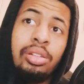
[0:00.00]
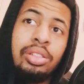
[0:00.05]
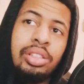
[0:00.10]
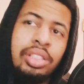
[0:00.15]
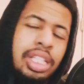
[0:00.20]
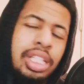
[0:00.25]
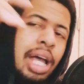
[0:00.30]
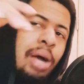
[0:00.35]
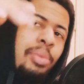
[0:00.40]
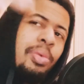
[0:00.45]

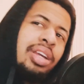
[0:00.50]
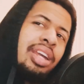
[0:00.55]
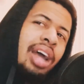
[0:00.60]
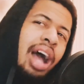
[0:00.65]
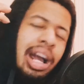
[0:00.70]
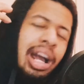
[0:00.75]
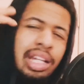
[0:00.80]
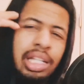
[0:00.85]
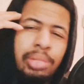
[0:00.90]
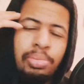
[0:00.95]
That way y'all
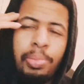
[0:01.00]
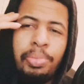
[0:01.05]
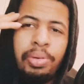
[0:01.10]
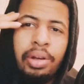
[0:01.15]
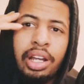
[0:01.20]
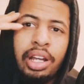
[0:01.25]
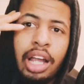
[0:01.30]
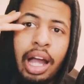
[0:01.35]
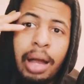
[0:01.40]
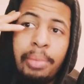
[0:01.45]
can just prepare
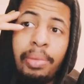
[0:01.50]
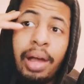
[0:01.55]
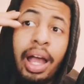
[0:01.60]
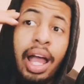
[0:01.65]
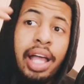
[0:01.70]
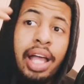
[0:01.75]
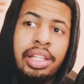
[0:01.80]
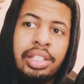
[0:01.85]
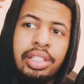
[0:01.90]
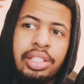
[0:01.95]
y'all
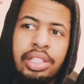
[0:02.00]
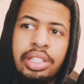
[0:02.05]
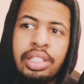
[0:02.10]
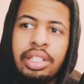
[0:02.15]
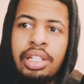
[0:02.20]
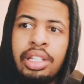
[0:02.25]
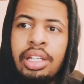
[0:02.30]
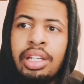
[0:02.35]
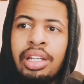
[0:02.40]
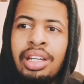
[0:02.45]
minds.
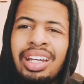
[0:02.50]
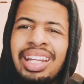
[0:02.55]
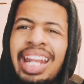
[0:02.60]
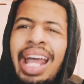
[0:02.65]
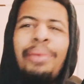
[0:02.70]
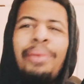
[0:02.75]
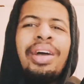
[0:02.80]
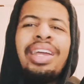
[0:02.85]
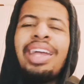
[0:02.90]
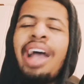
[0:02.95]

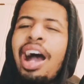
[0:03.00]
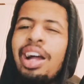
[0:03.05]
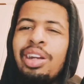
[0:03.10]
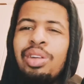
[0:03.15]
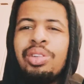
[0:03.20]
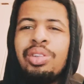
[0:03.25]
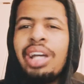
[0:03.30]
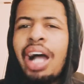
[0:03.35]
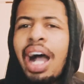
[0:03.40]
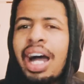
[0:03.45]
That way y'all know.
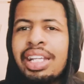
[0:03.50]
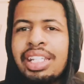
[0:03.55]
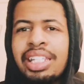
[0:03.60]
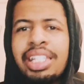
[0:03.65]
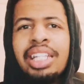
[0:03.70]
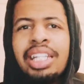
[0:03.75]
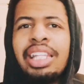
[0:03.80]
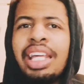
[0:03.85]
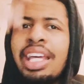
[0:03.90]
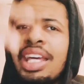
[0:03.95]
Y'all just
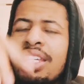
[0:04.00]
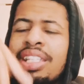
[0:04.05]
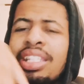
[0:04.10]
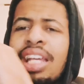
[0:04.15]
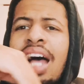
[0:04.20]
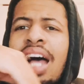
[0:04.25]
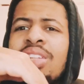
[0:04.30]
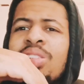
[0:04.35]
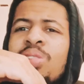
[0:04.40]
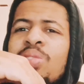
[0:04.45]
get the
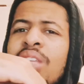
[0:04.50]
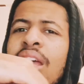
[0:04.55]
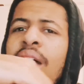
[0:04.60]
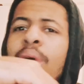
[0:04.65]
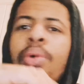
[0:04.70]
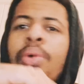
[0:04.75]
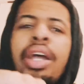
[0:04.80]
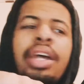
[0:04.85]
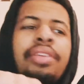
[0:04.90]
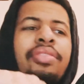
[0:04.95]
inside scoop. That
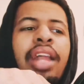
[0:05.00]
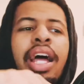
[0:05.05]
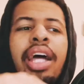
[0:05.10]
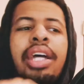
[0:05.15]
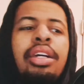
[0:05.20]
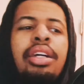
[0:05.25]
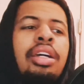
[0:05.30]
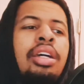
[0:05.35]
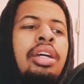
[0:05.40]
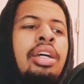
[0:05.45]
way if,
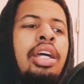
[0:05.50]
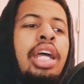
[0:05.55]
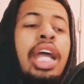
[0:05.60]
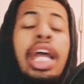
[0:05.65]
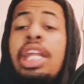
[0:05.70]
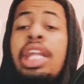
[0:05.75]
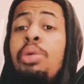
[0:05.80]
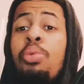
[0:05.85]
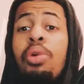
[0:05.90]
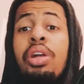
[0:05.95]
like,
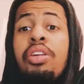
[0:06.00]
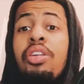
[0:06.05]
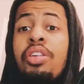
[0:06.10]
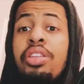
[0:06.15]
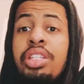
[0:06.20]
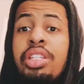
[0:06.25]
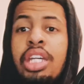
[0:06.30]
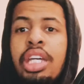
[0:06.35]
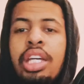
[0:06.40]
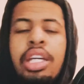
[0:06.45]
any one of your
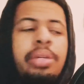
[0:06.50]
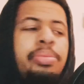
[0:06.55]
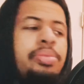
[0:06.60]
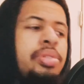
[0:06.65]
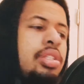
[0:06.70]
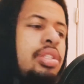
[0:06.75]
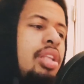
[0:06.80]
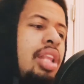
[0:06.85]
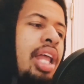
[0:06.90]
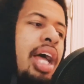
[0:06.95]

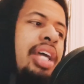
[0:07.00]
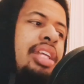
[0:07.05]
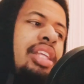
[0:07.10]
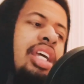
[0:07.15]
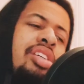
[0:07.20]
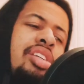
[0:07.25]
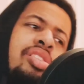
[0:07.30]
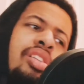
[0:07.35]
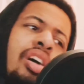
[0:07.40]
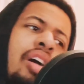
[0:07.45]
teams, like, they
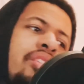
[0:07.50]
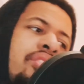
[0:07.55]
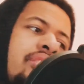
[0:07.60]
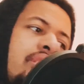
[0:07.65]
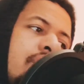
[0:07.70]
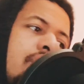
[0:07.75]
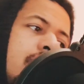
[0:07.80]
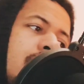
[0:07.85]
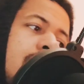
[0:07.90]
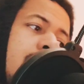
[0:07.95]
start
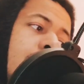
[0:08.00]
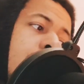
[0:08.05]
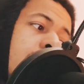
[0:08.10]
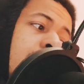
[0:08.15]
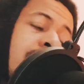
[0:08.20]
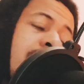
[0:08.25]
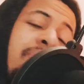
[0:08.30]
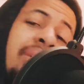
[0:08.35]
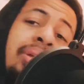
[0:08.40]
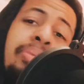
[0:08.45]
to,
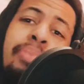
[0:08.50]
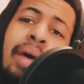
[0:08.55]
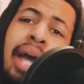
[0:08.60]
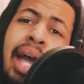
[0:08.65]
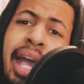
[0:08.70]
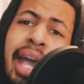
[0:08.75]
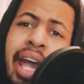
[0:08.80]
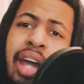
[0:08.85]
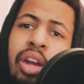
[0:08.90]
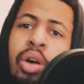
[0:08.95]
be
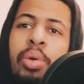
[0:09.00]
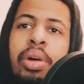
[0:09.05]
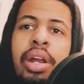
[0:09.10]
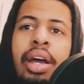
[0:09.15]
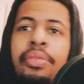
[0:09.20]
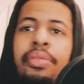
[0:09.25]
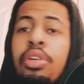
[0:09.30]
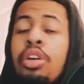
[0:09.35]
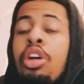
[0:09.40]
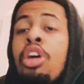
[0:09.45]
bad or
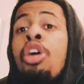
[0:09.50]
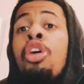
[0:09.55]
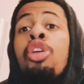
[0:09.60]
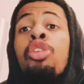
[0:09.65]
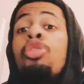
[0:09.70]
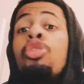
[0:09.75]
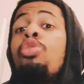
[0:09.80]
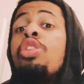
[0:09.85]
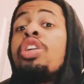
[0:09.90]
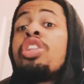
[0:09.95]
whatever,
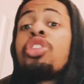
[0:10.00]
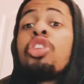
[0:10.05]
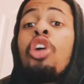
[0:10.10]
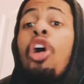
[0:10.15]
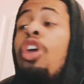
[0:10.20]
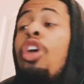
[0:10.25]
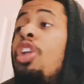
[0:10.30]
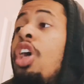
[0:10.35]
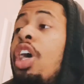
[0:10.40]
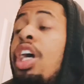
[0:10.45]
you can
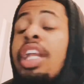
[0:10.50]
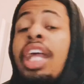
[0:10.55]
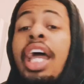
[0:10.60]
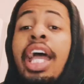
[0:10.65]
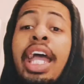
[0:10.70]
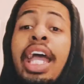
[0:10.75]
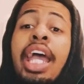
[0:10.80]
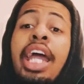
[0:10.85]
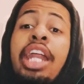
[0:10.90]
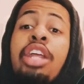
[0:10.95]
start looking
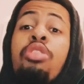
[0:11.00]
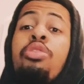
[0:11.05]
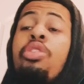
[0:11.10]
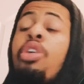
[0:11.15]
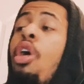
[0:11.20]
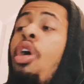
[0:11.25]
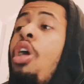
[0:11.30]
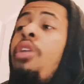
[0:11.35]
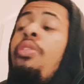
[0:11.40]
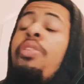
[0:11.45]
ahead and you can
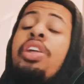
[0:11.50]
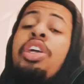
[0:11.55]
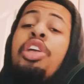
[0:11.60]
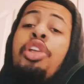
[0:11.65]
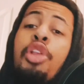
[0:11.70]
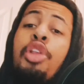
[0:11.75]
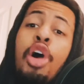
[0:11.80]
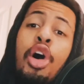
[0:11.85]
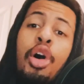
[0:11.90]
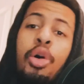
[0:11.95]
already
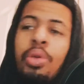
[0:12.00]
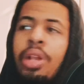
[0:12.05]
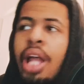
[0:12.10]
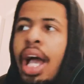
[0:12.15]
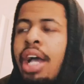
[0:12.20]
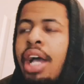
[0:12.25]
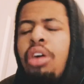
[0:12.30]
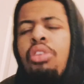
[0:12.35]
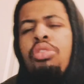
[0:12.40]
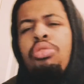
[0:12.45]
know,
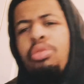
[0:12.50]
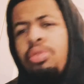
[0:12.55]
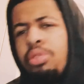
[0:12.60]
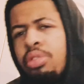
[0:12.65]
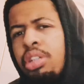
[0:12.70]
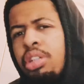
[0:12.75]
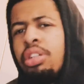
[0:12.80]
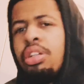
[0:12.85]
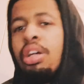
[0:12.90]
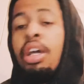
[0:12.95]
like, oh,
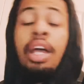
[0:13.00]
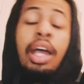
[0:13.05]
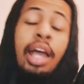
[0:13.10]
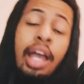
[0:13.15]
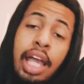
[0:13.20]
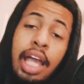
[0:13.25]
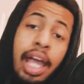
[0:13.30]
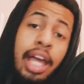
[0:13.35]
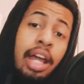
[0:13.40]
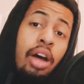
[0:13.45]
yeah.
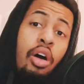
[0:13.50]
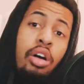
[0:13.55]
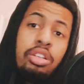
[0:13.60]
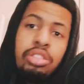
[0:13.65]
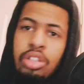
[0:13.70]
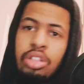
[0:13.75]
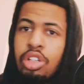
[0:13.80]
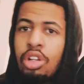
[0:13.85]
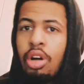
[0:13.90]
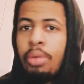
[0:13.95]
And
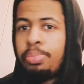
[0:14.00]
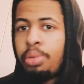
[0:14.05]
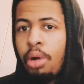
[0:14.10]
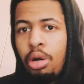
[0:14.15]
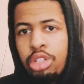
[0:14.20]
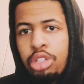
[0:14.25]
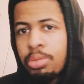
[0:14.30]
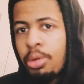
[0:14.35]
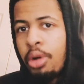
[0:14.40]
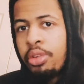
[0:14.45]
also,
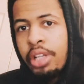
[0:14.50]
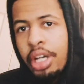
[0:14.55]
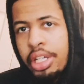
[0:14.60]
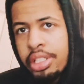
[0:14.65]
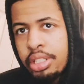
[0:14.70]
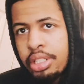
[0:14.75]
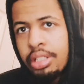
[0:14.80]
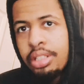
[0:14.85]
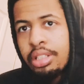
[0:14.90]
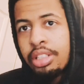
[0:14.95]
Brochmo does
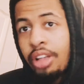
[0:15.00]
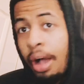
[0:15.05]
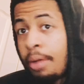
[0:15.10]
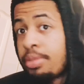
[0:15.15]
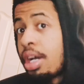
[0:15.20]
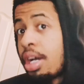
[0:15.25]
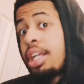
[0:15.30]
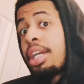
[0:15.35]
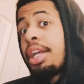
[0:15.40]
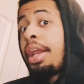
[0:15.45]
it. So I'm
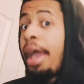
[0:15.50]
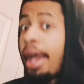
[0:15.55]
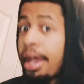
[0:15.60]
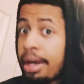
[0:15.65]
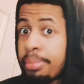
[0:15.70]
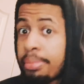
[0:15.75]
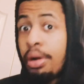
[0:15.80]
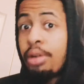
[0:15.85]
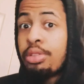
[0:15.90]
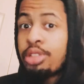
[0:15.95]
trying to get ahead
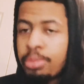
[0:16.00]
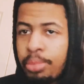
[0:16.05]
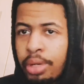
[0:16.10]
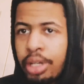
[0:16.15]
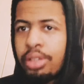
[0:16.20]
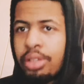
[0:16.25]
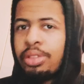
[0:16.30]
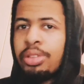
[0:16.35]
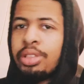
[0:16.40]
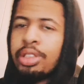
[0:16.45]
of Brochmo.
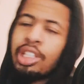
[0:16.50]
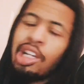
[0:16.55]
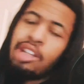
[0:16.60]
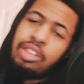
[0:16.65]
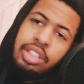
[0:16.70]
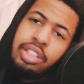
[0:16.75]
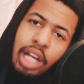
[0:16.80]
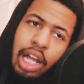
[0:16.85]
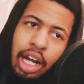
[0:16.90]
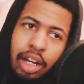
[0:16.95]
So
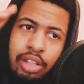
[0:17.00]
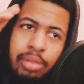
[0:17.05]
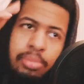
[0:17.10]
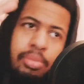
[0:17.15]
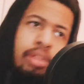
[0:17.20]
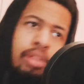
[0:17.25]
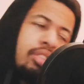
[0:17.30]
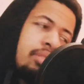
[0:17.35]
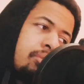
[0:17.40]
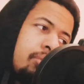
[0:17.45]
shout out to
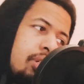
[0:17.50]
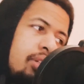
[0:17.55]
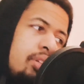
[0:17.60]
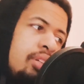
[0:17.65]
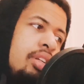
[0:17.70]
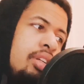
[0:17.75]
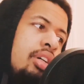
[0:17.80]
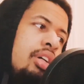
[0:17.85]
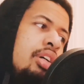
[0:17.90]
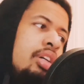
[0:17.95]
Brochmo.
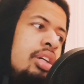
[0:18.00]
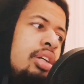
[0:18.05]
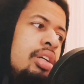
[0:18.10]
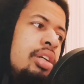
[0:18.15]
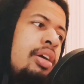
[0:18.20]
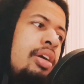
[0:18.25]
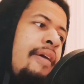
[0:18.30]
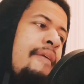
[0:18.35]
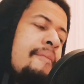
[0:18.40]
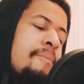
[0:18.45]

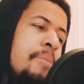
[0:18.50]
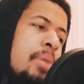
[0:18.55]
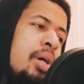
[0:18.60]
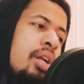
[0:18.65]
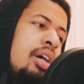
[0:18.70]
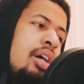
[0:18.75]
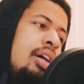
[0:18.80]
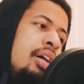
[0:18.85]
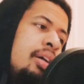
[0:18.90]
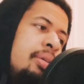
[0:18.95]
But,
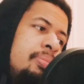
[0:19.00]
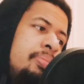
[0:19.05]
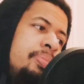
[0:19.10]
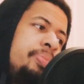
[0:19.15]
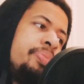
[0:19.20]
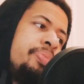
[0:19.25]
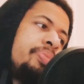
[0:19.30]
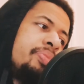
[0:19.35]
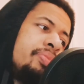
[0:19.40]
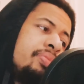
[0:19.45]

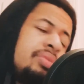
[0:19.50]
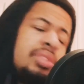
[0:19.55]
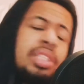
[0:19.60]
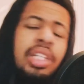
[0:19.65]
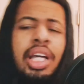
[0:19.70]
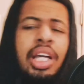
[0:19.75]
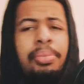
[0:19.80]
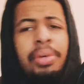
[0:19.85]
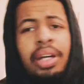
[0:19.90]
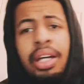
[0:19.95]

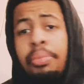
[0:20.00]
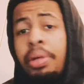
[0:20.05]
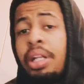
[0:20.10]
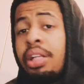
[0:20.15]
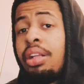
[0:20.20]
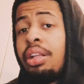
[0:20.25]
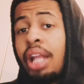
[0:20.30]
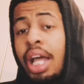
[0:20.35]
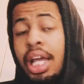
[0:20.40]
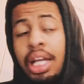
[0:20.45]
yeah, man, but
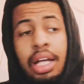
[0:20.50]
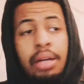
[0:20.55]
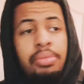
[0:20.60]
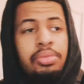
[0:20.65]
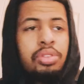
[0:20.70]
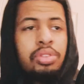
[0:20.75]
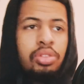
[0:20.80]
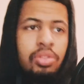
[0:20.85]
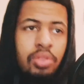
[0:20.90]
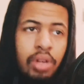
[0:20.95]
like, comment,
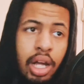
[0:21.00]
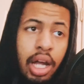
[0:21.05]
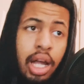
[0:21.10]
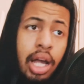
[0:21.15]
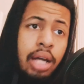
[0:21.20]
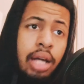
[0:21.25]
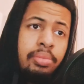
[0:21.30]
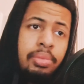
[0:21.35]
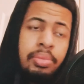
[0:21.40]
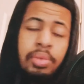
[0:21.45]

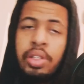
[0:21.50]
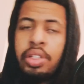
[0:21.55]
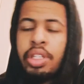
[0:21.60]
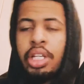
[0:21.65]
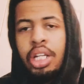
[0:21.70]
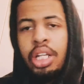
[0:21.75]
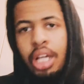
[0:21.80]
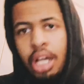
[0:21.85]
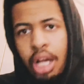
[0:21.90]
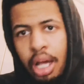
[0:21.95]
subscribe. Let me know what you think
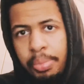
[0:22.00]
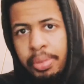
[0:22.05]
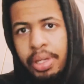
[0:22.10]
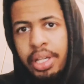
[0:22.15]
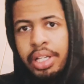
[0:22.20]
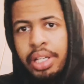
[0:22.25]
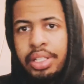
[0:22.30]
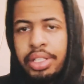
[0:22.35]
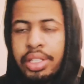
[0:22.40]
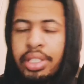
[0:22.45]
in the
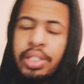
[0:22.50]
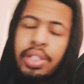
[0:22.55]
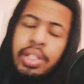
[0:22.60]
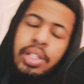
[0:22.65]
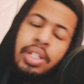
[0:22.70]
comments.